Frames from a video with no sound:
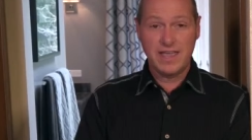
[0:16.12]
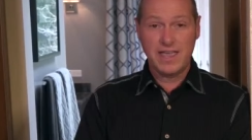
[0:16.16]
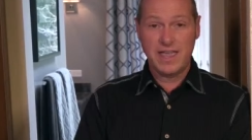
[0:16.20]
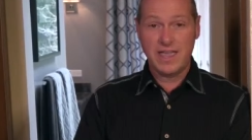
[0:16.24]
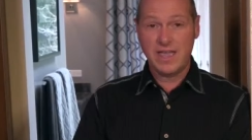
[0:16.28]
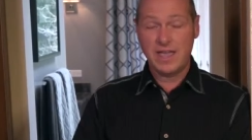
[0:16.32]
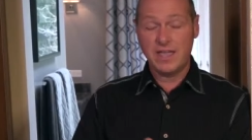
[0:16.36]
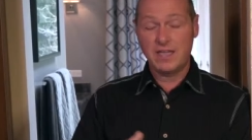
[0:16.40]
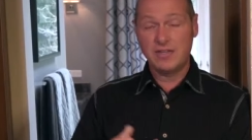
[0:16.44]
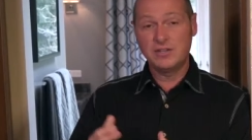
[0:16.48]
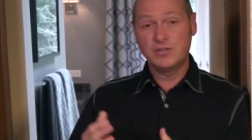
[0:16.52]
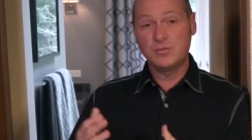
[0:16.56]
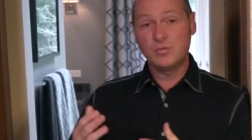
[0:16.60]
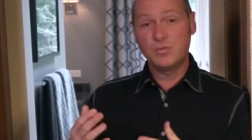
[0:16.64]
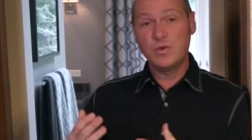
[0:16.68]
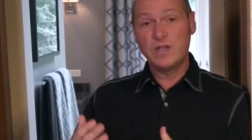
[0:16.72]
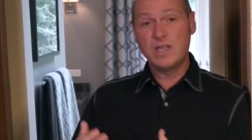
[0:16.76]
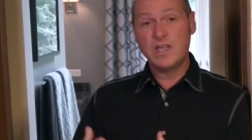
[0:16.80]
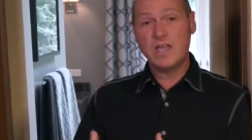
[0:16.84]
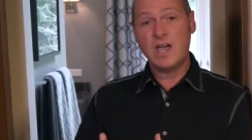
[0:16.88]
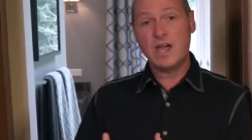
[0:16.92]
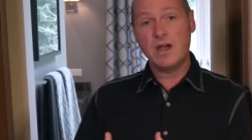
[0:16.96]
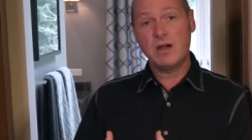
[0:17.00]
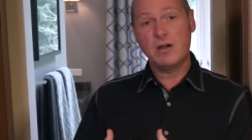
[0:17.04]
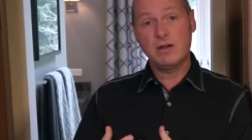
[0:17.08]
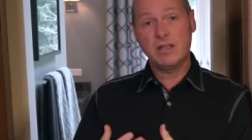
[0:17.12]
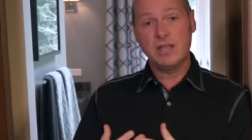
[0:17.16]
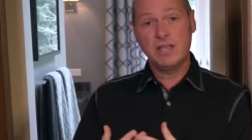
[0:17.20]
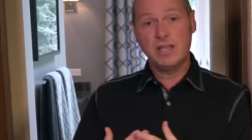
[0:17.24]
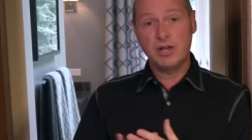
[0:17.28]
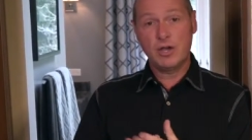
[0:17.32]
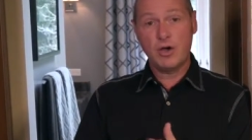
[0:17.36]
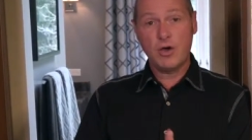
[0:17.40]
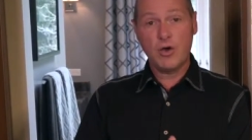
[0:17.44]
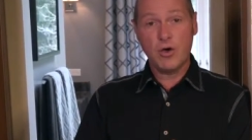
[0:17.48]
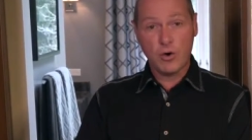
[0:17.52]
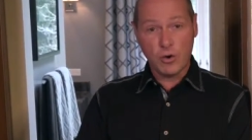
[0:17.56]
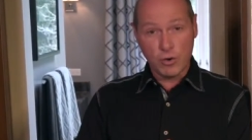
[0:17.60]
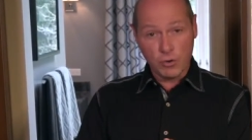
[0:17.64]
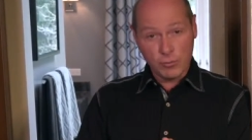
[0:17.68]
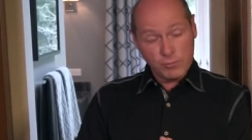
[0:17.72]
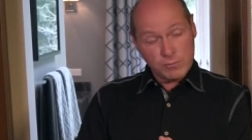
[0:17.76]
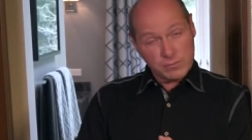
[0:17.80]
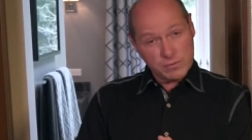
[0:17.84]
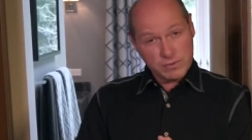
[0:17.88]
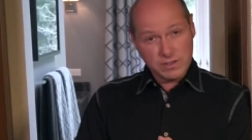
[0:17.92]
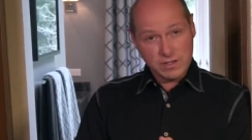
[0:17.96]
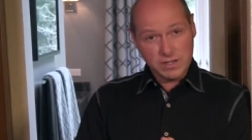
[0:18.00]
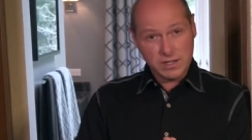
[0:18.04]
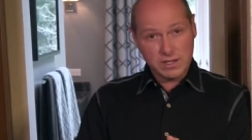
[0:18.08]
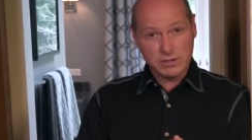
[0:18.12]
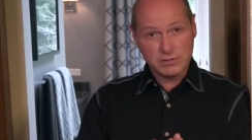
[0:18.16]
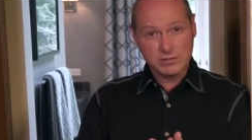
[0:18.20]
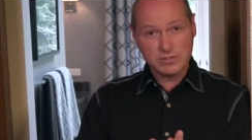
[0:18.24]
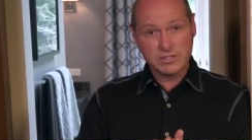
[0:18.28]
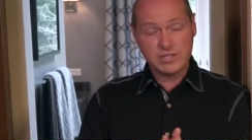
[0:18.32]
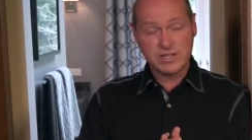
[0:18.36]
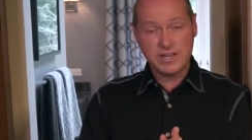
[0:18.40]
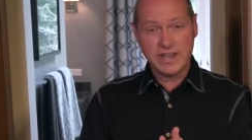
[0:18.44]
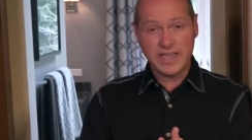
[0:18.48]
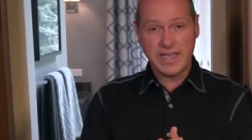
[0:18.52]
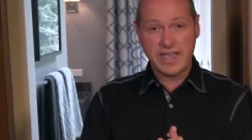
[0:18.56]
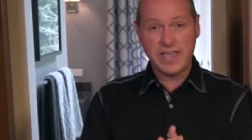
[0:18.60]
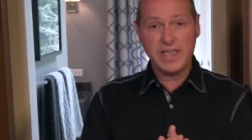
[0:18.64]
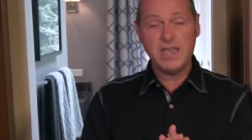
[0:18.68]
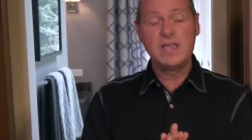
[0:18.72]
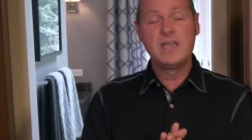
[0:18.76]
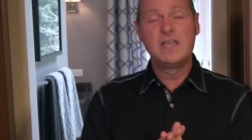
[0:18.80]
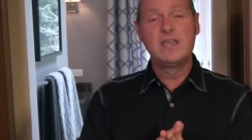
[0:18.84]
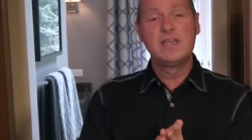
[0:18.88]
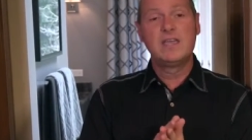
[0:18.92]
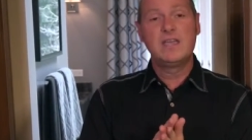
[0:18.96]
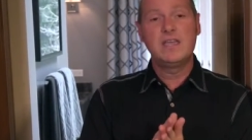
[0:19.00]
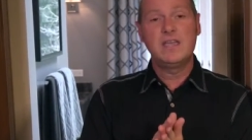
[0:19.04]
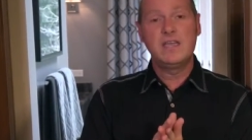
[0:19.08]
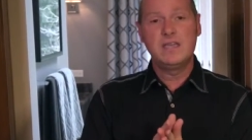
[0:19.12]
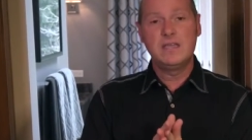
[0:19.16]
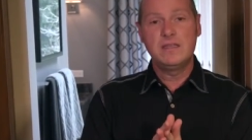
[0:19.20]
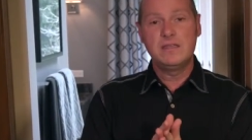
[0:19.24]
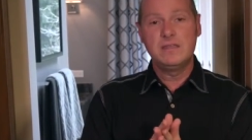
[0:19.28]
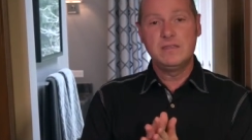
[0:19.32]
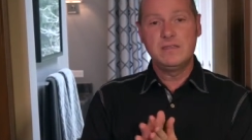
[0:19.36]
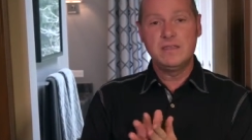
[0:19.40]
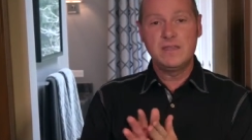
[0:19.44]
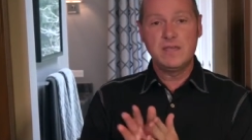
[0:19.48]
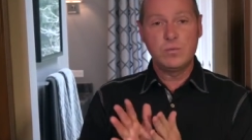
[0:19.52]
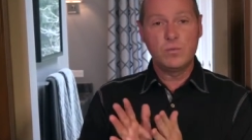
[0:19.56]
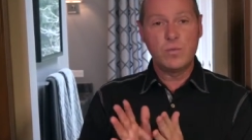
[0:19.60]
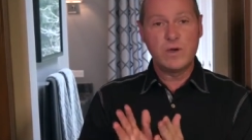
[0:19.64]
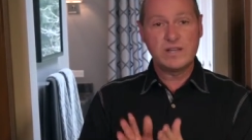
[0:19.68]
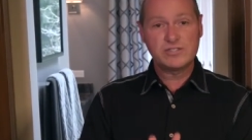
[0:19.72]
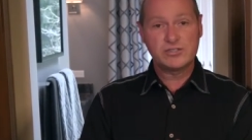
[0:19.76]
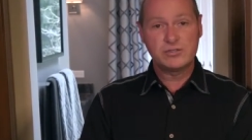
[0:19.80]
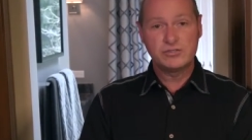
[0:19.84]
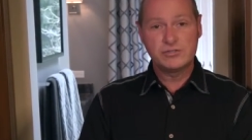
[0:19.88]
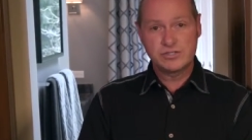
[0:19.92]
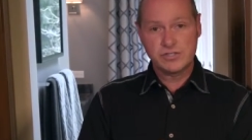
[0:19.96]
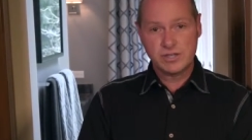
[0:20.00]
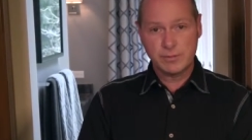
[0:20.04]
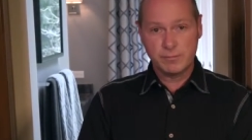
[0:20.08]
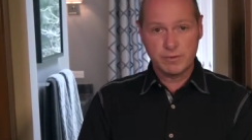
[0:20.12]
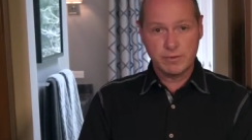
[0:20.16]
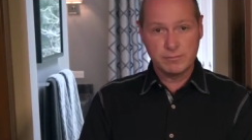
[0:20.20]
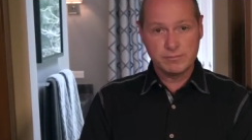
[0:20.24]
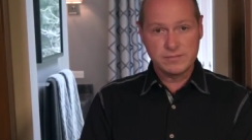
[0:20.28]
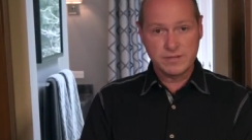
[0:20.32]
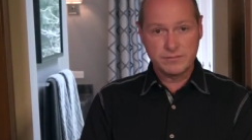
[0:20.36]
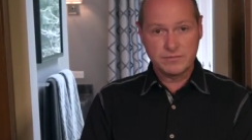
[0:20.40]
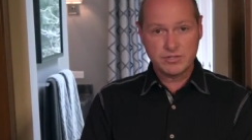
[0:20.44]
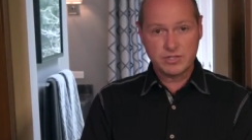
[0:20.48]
and we are in a home here today in the western suburbs of